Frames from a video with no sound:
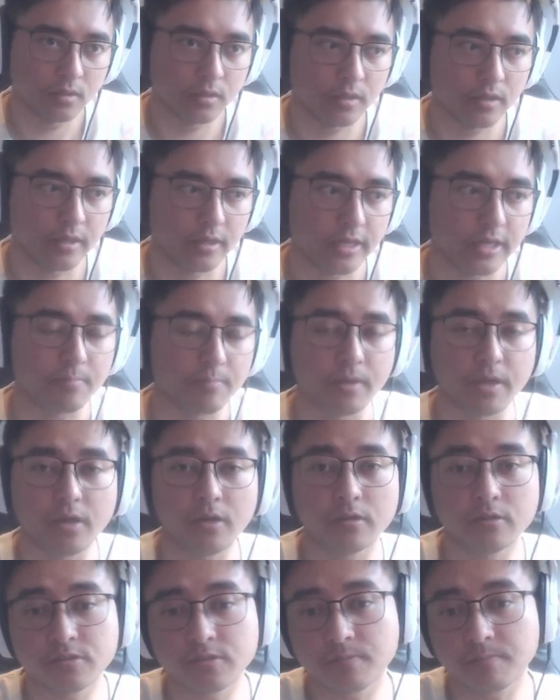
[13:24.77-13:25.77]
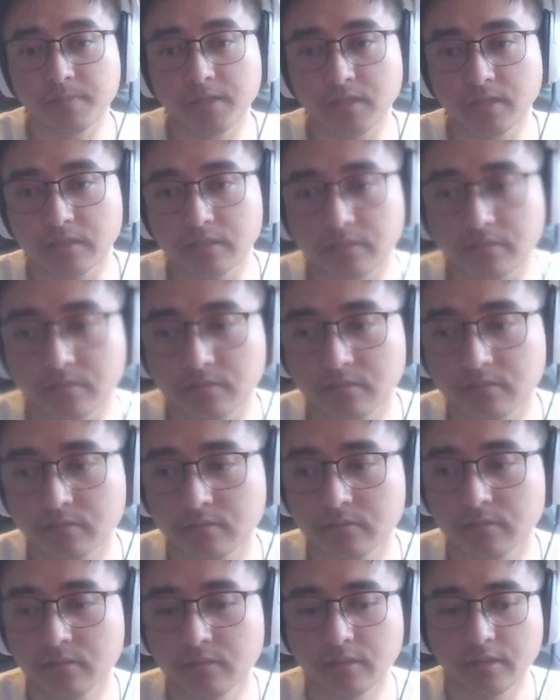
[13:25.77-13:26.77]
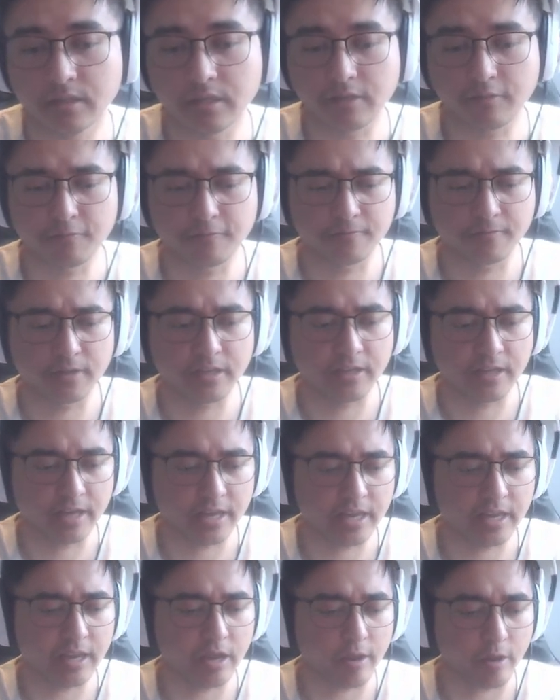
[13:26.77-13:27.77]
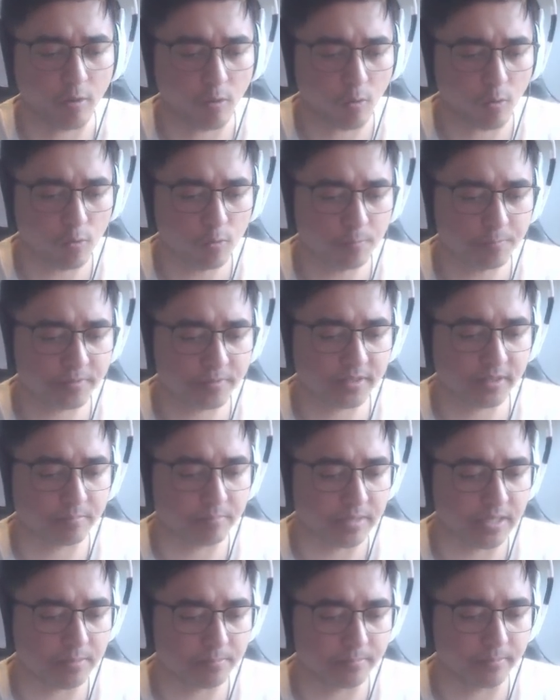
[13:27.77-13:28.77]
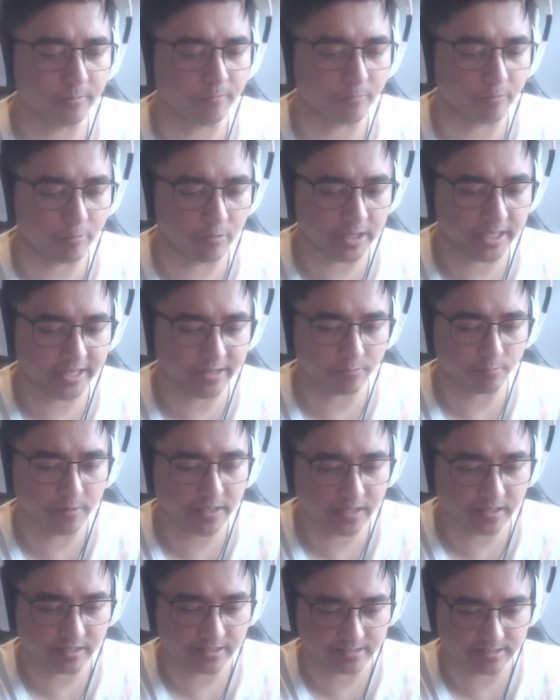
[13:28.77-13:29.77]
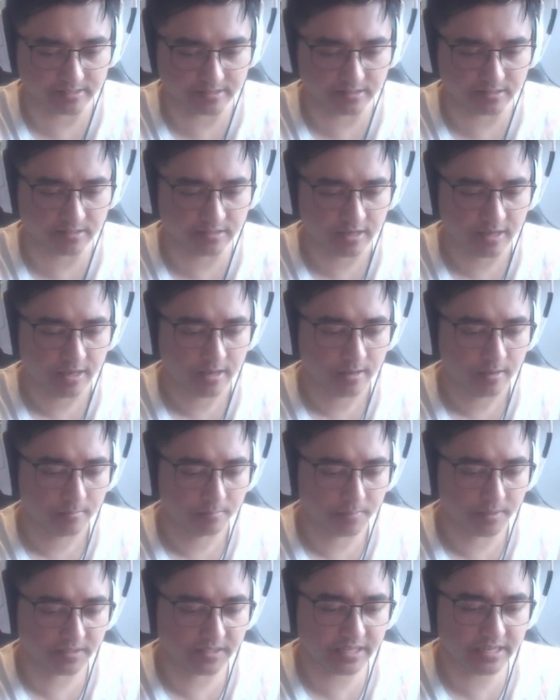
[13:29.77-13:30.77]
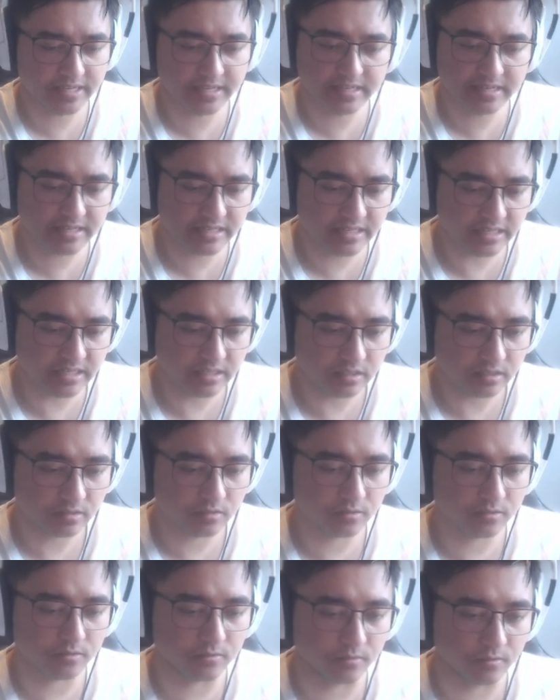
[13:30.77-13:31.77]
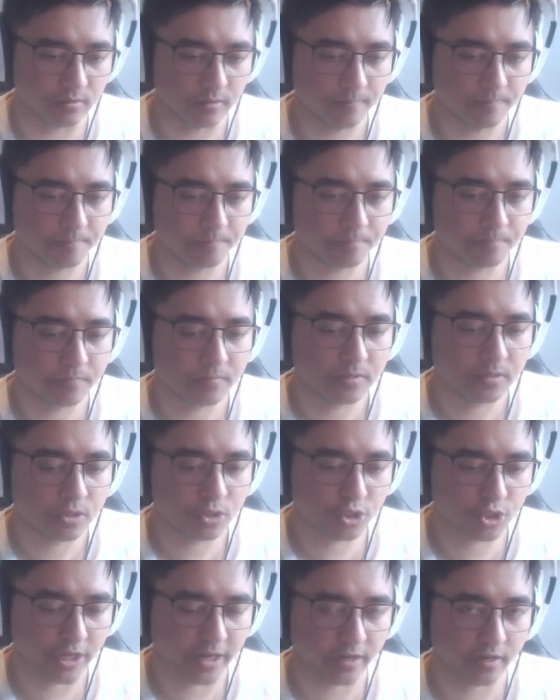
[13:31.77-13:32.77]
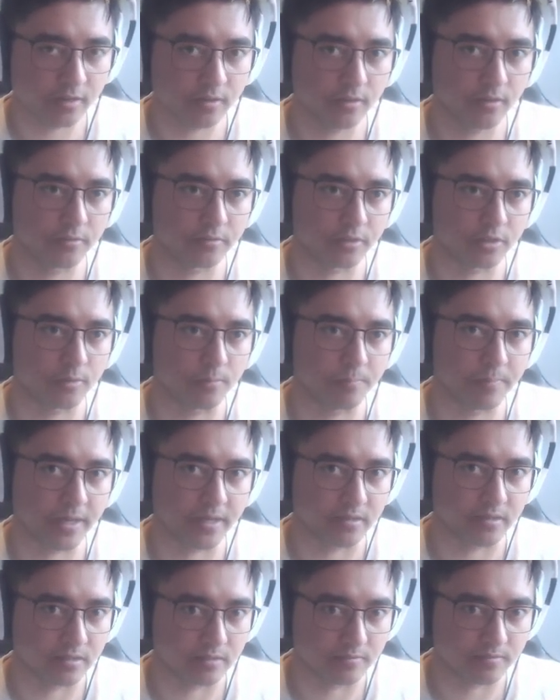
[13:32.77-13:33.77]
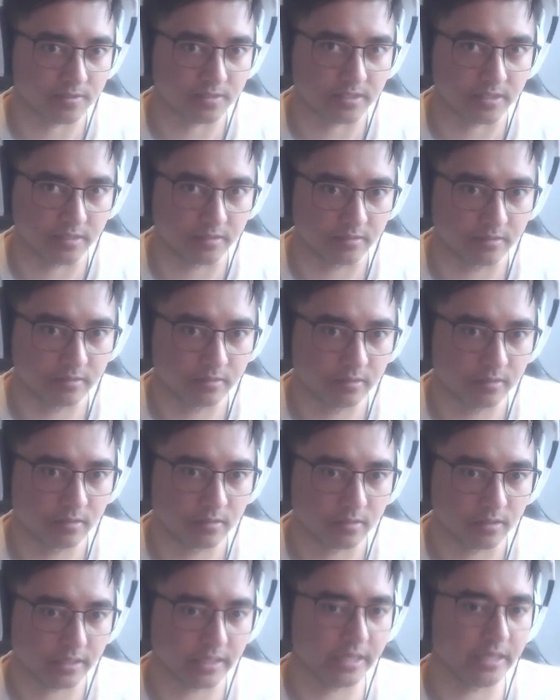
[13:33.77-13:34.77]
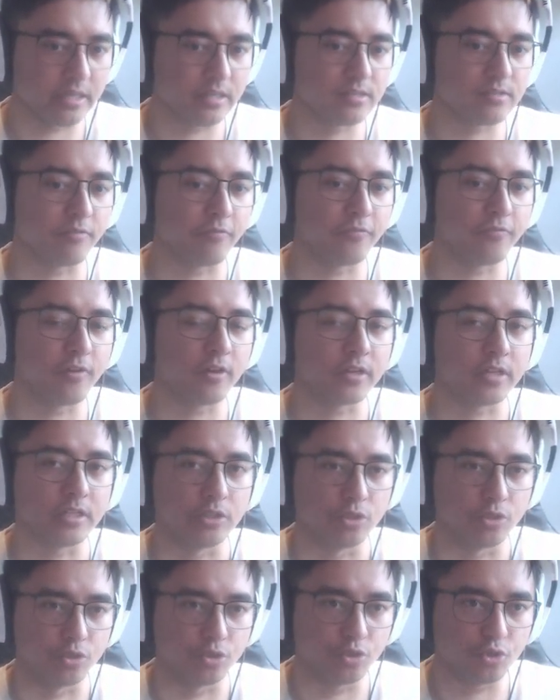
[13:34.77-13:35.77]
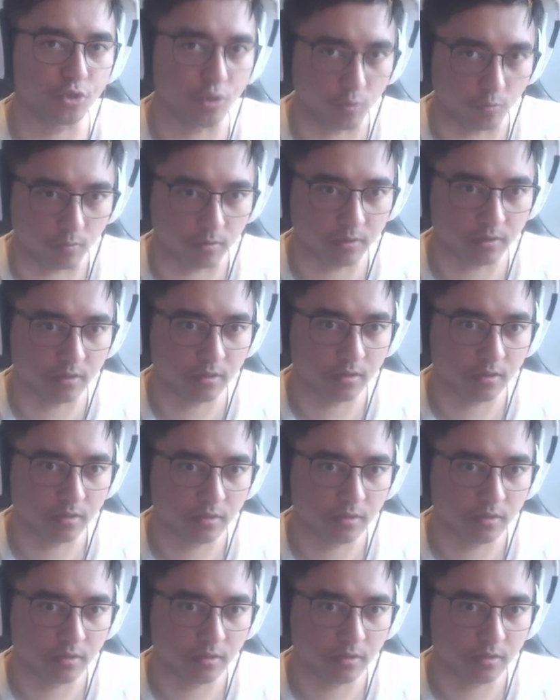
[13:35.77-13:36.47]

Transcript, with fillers: Uh, in my honest opinion, and I, eh, I hope that people really realize this, but they need to check on the competitive scene. Like, it is a fucking joke.